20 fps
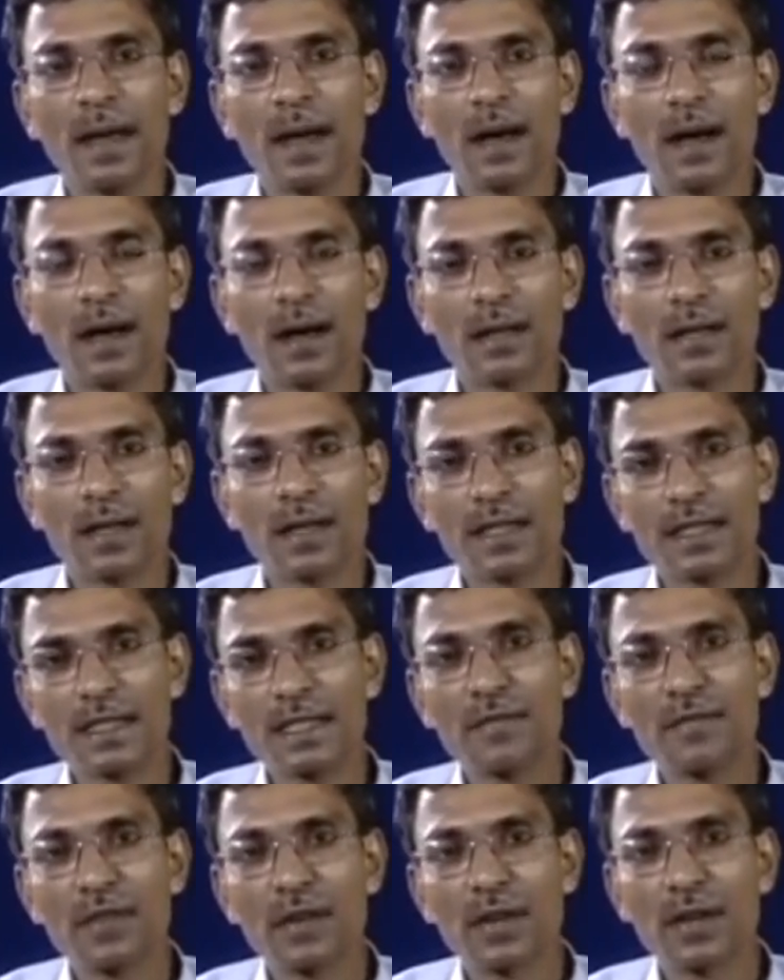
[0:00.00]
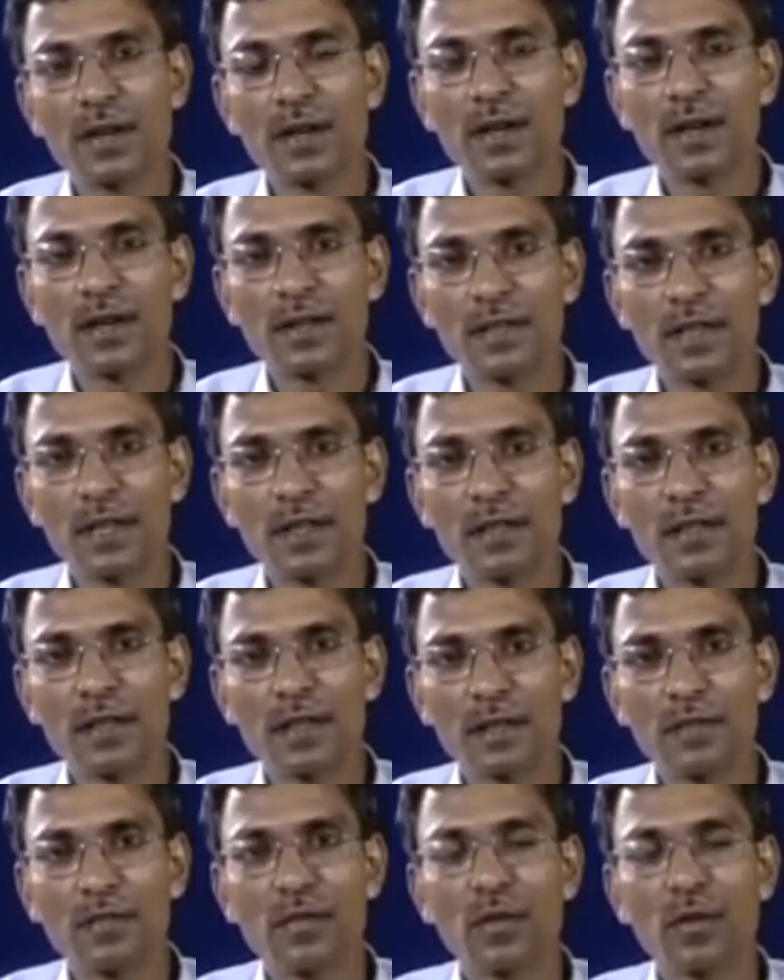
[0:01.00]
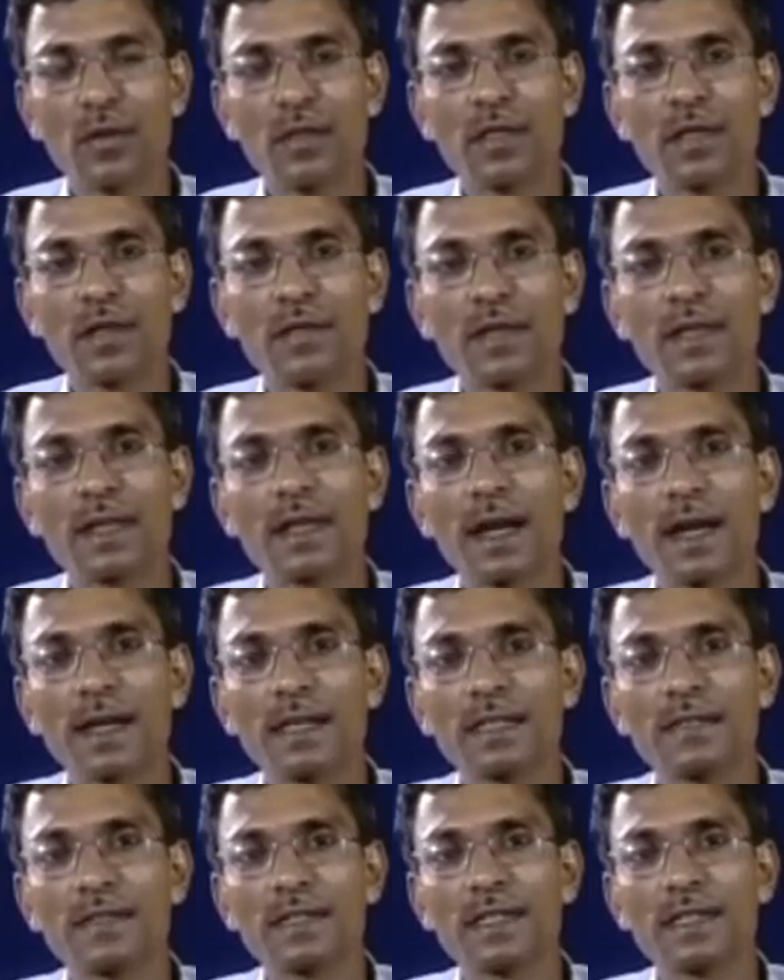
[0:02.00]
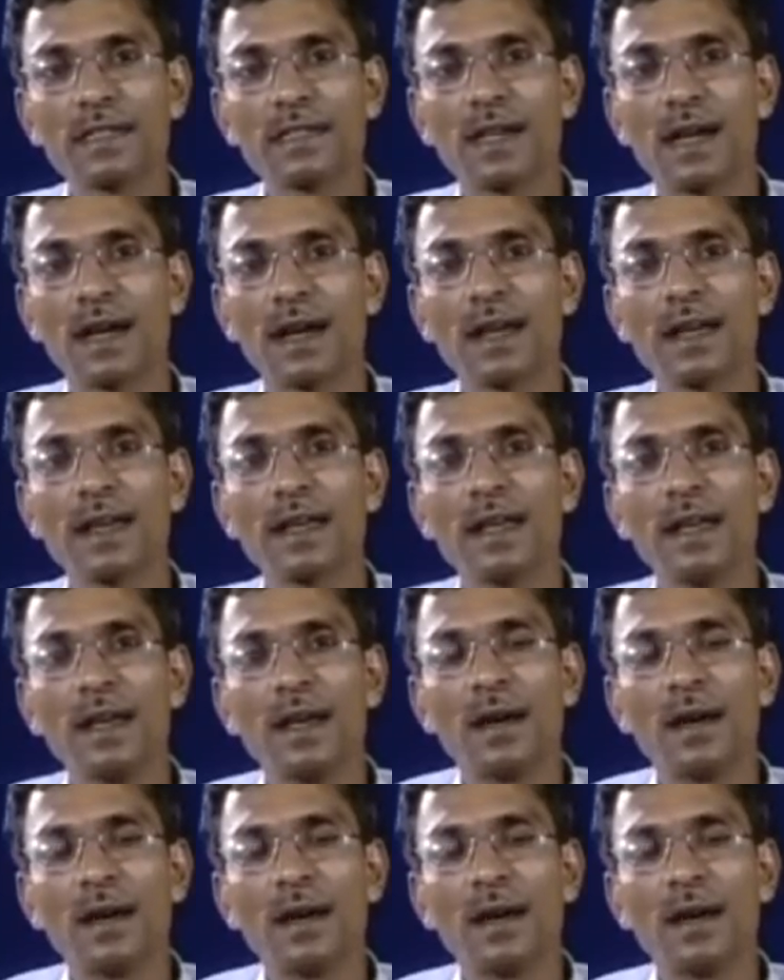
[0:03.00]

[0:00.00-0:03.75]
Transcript: The reason for this is, of course, when the activity is high,